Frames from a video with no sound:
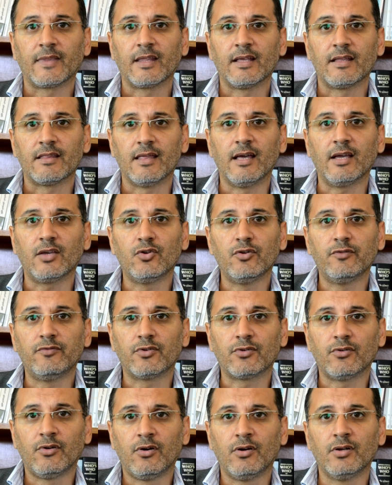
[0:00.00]
Thank you for
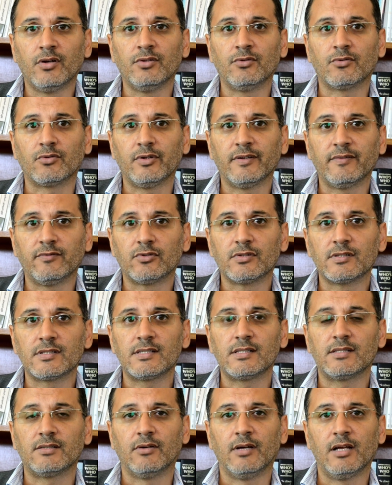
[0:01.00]
all your
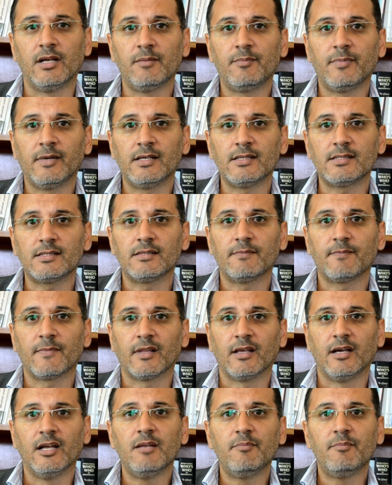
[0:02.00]
efforts to help us.
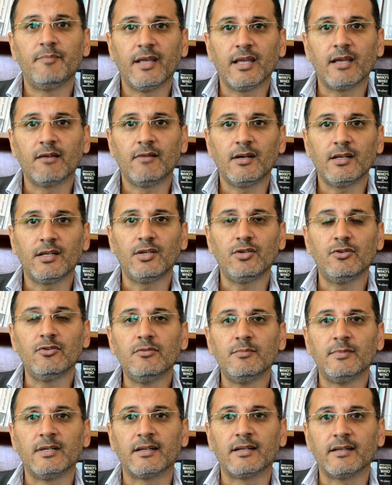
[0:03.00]
Helping one
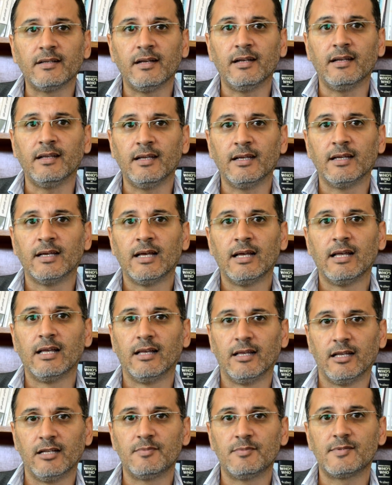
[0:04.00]
human really
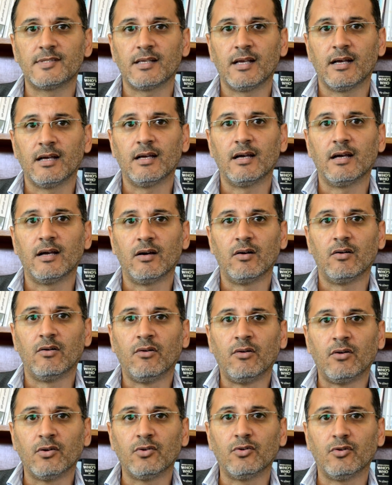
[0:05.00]
helps
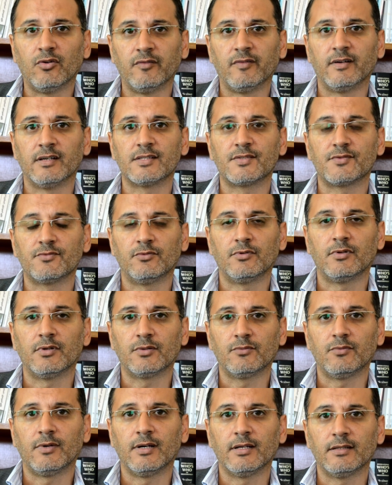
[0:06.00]
all of us
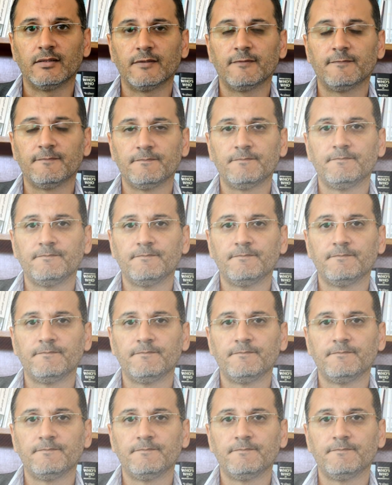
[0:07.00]
worldwide.